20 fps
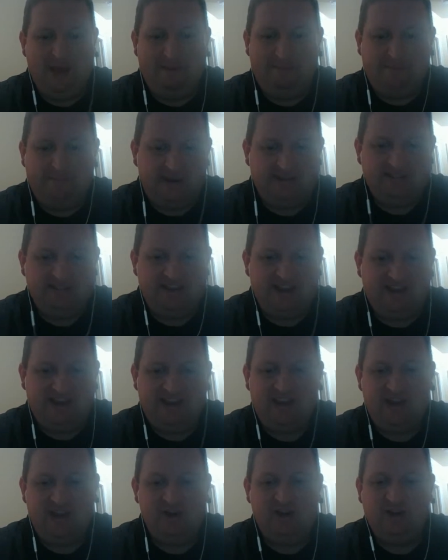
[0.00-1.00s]
Much like
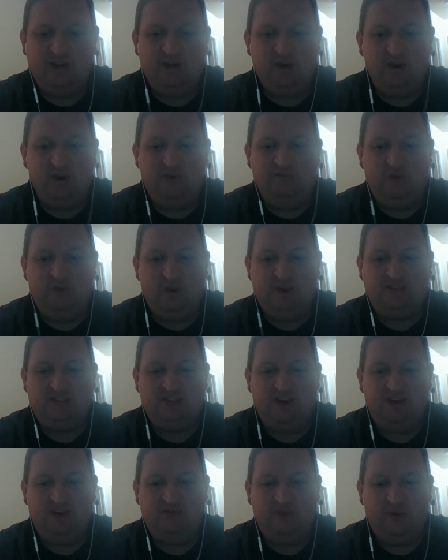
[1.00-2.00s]
hearing your own voice
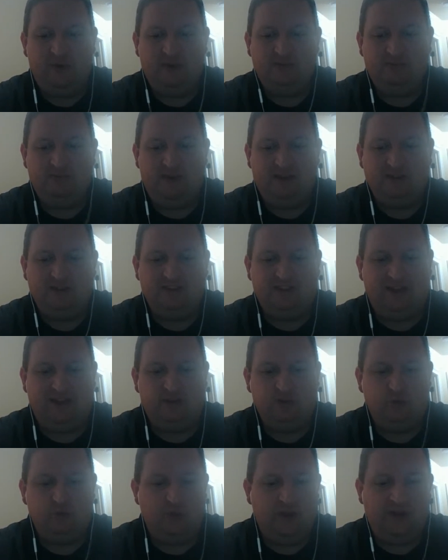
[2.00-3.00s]
on voicemail
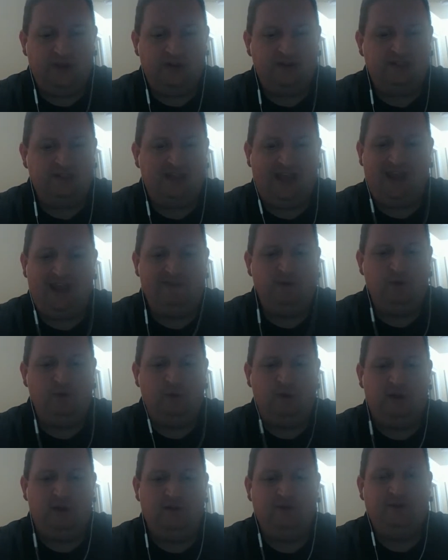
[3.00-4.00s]
sounds weird to
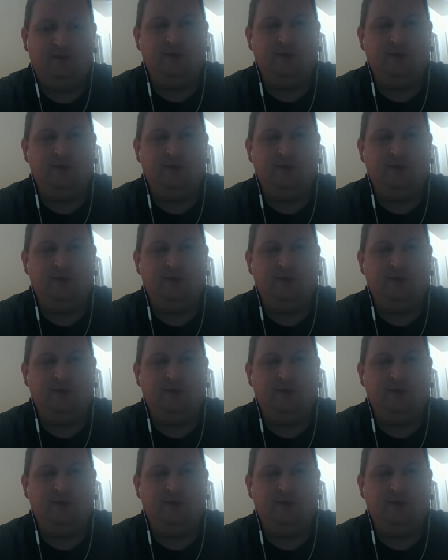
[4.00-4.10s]
everyone,